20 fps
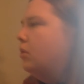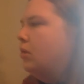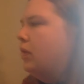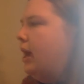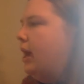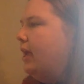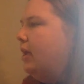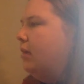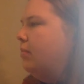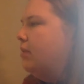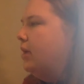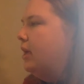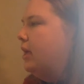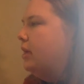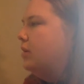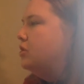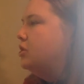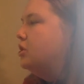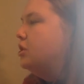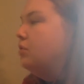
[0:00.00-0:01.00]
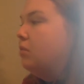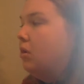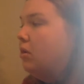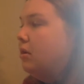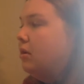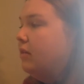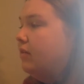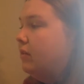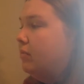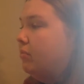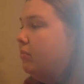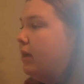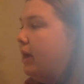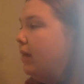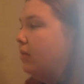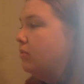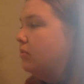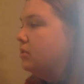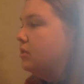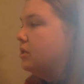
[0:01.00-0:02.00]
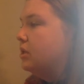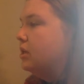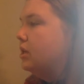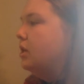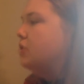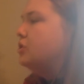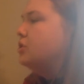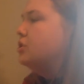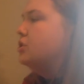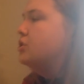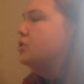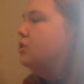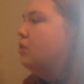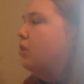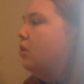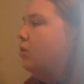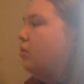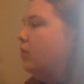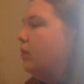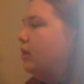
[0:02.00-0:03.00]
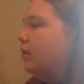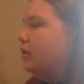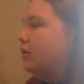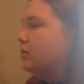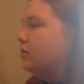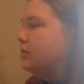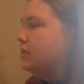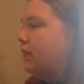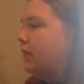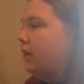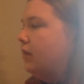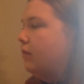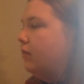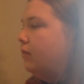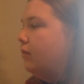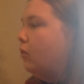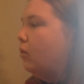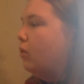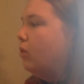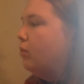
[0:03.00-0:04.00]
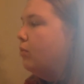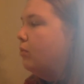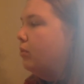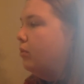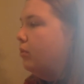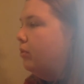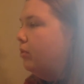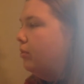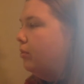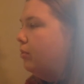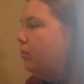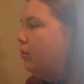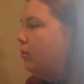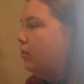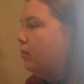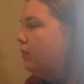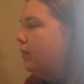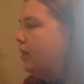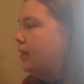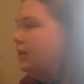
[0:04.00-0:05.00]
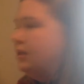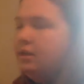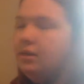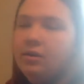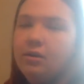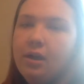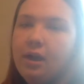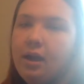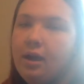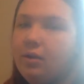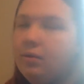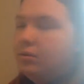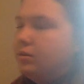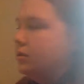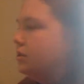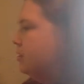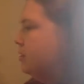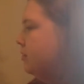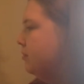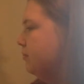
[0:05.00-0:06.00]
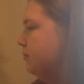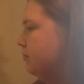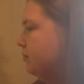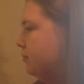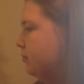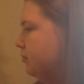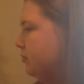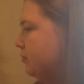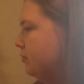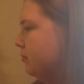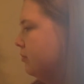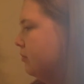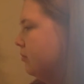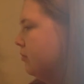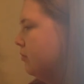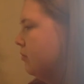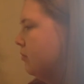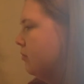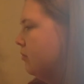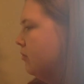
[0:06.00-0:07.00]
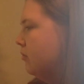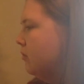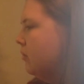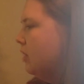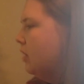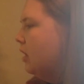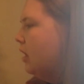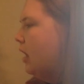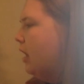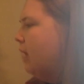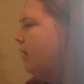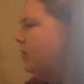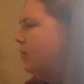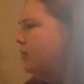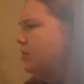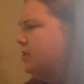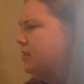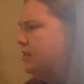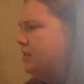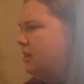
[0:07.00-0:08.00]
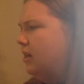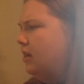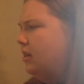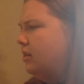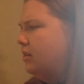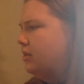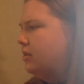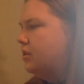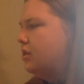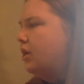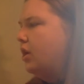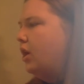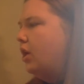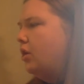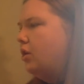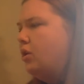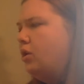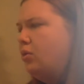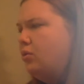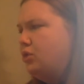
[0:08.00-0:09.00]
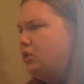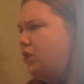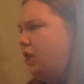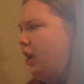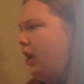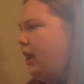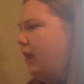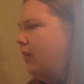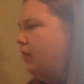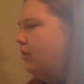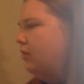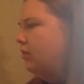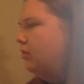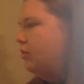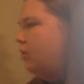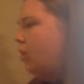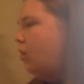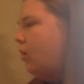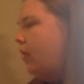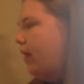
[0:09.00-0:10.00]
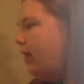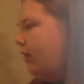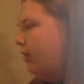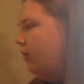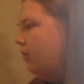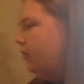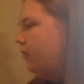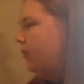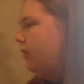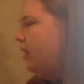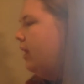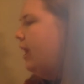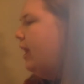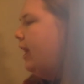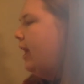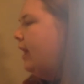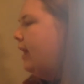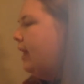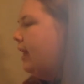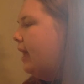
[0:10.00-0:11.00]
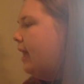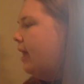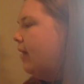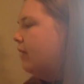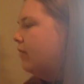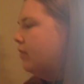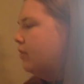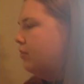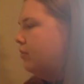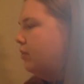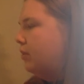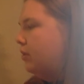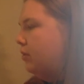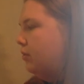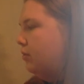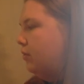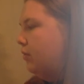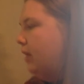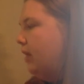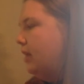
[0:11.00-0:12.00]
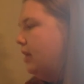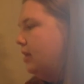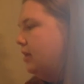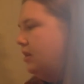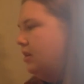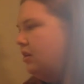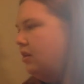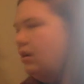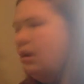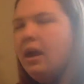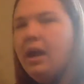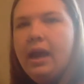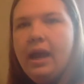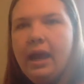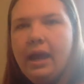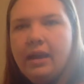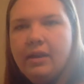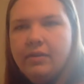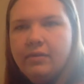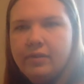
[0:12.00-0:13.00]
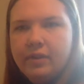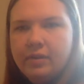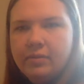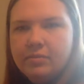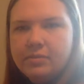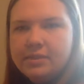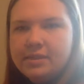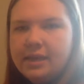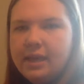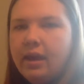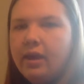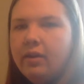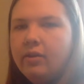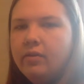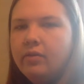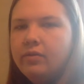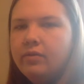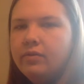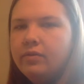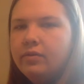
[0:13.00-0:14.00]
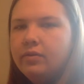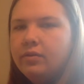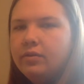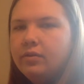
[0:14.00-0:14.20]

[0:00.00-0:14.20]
cry a bit. She won't even pout. Just don't wear yourself or the poor reindeer out. Comet was stunned. No child, no elf had ever put reindeer ahead of himself.